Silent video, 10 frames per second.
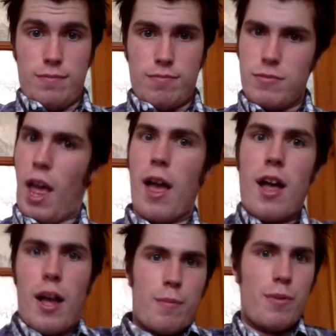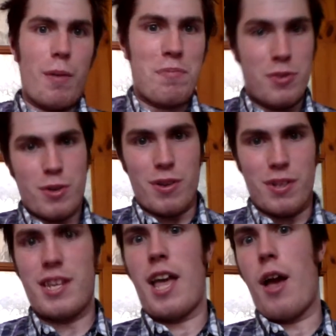yeah, I'm just gonna
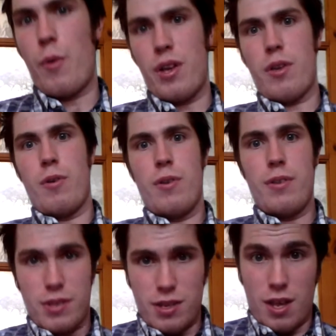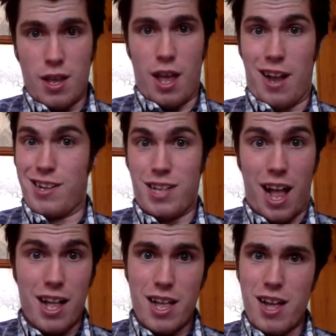see how it goes. I
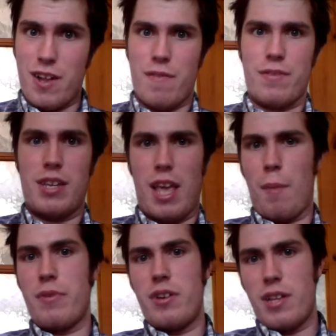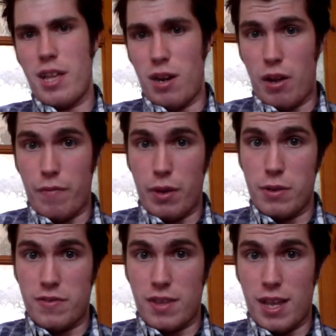can't guarantee I'm gonna get a lot of
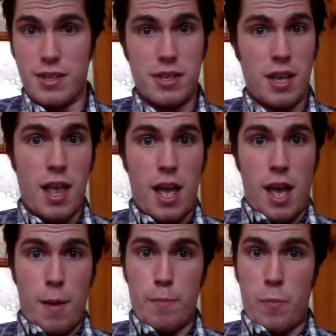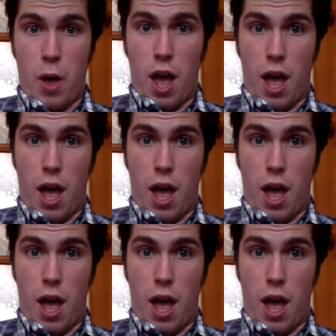views for this, but